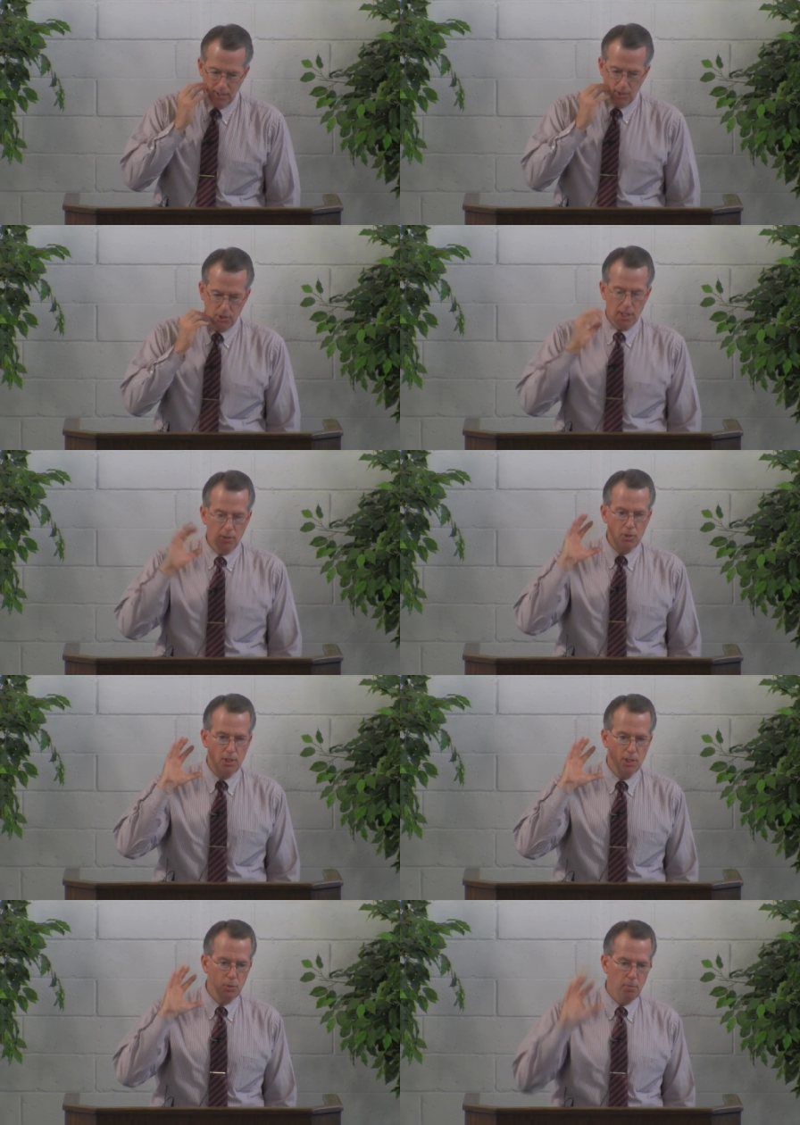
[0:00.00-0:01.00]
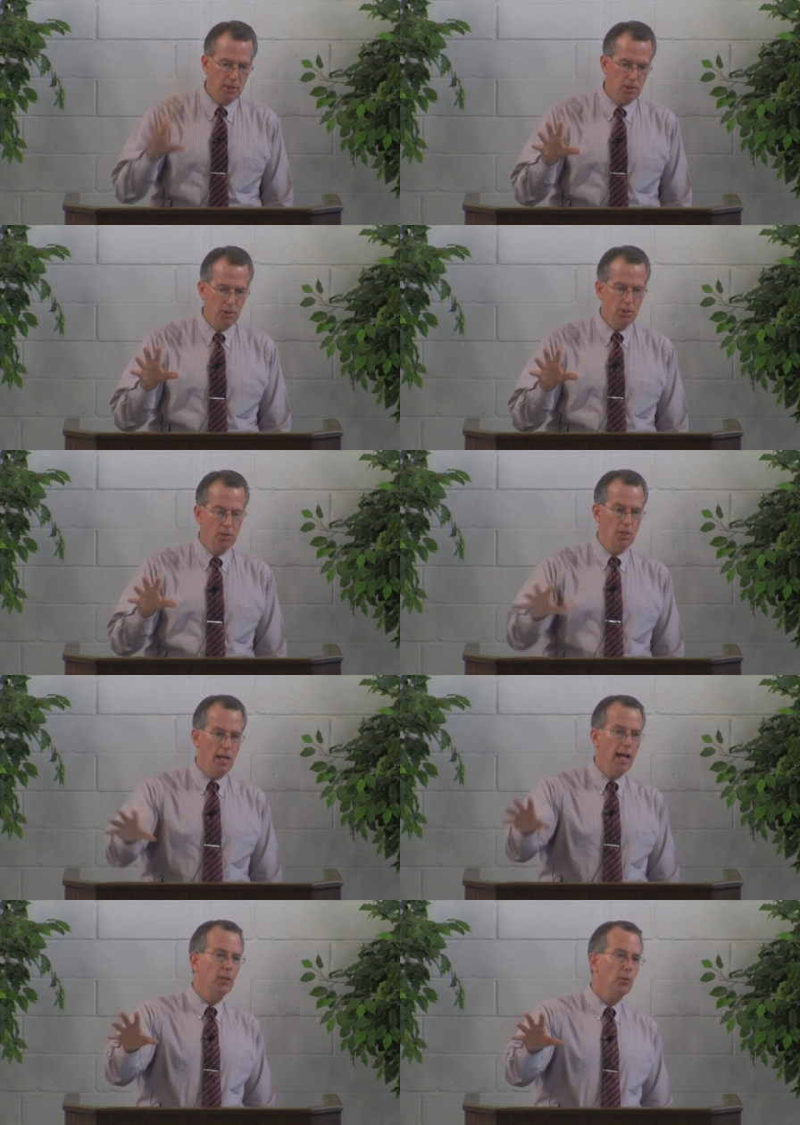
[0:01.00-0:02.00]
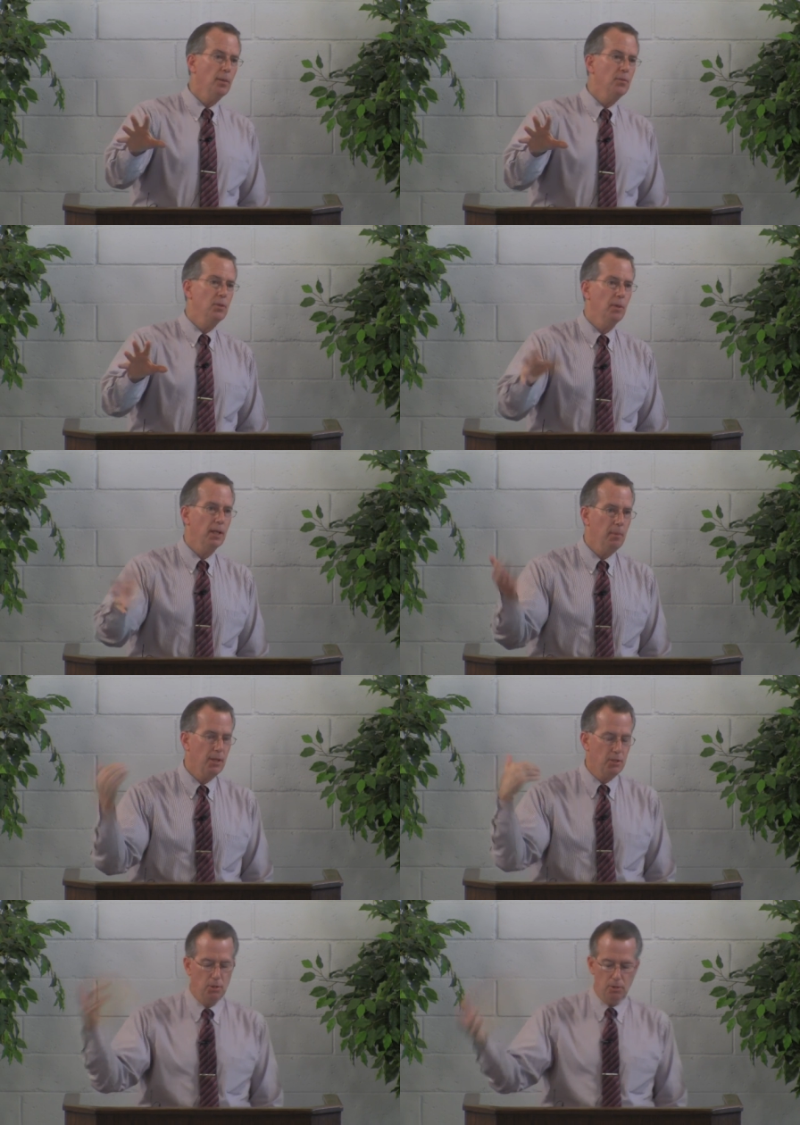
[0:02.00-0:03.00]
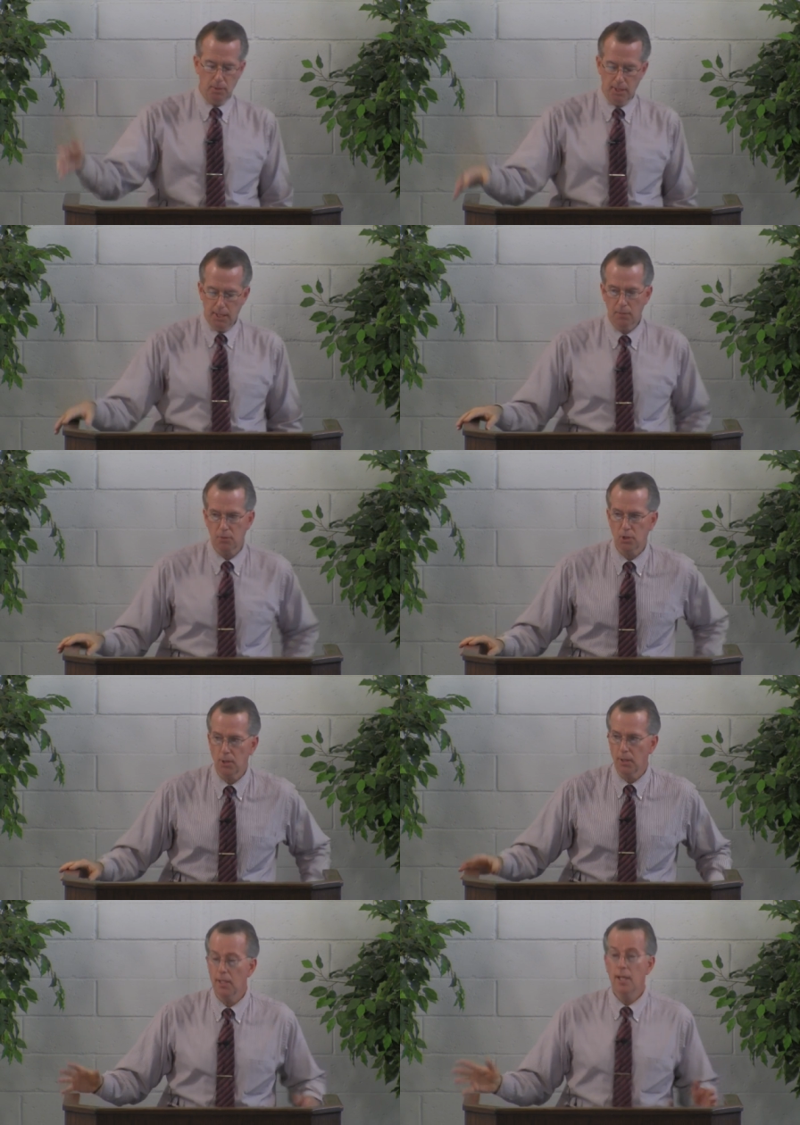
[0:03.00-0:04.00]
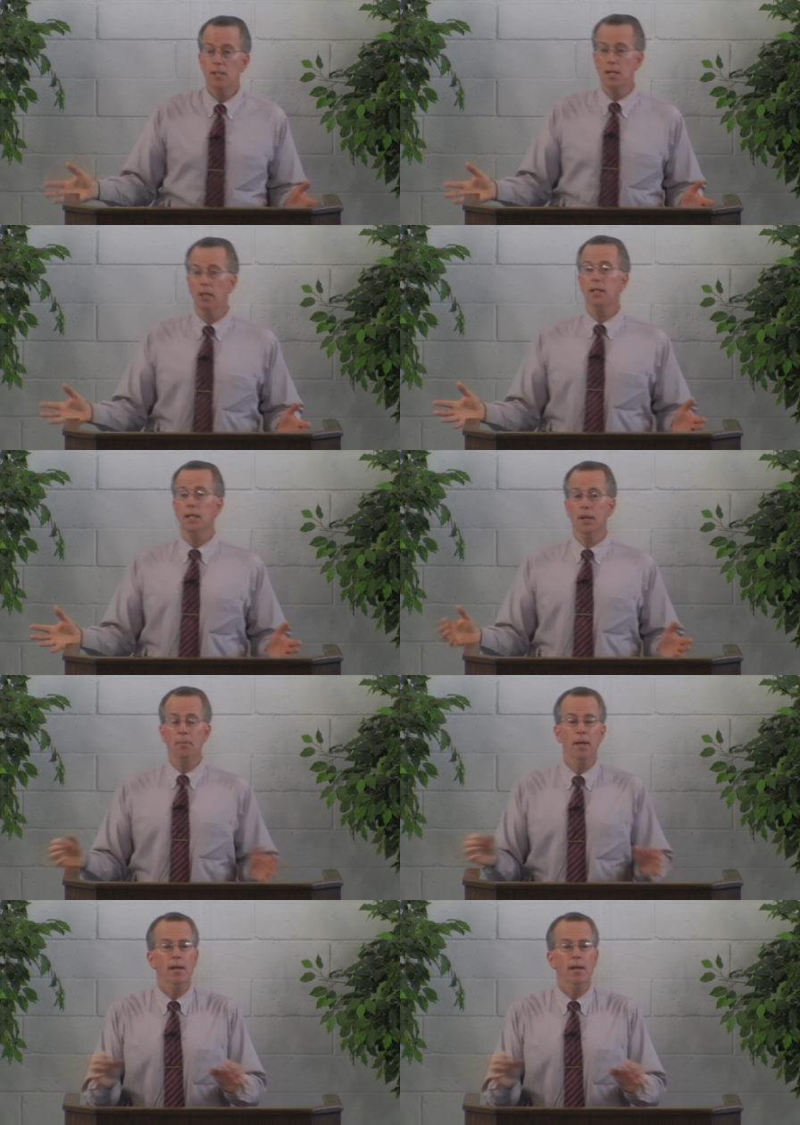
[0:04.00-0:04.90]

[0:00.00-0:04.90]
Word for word: He sends his messenger Sennacherib to bring a message from the king of Assyria telling him